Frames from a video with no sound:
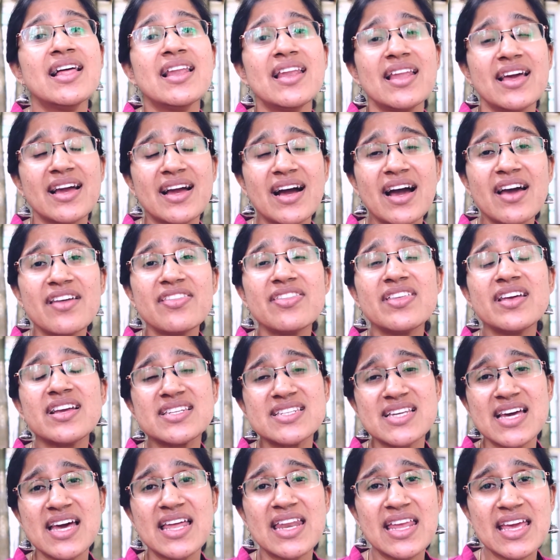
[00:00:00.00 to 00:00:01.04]
Like I think
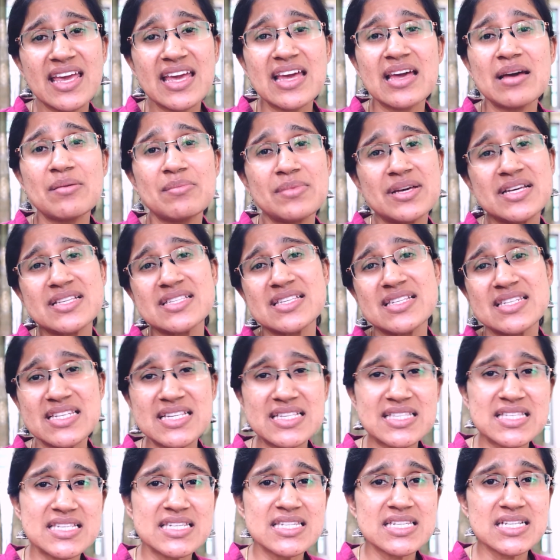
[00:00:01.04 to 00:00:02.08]
10 a.m. is a
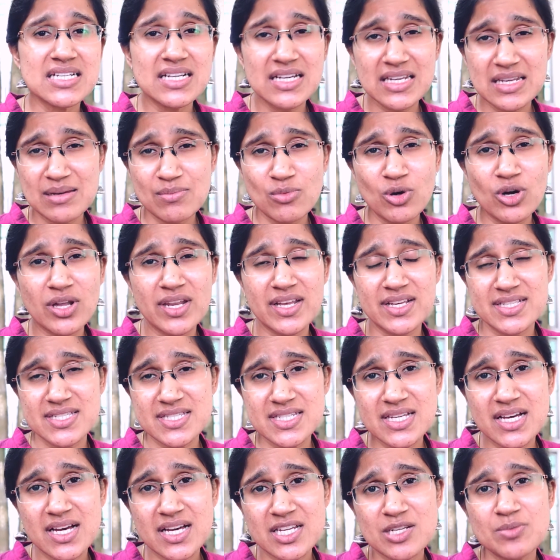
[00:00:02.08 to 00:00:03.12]
decent early morning
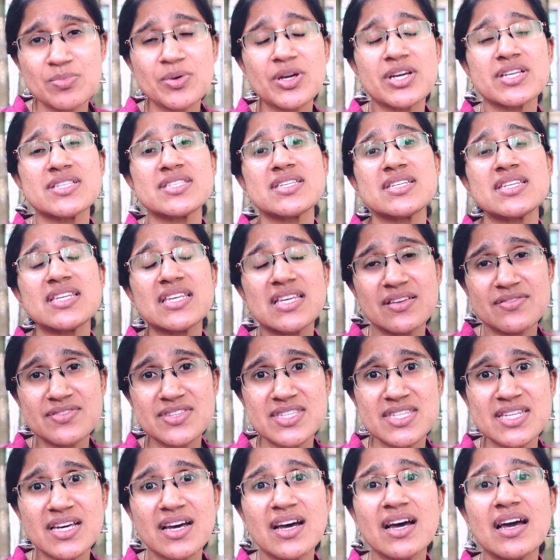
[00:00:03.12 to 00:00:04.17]
start because it
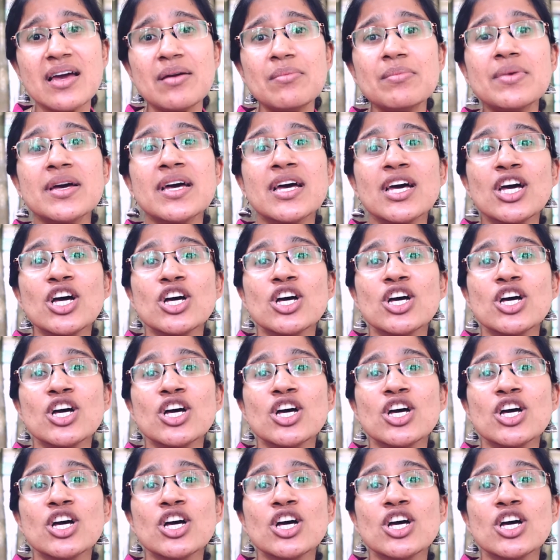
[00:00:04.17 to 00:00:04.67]
gives time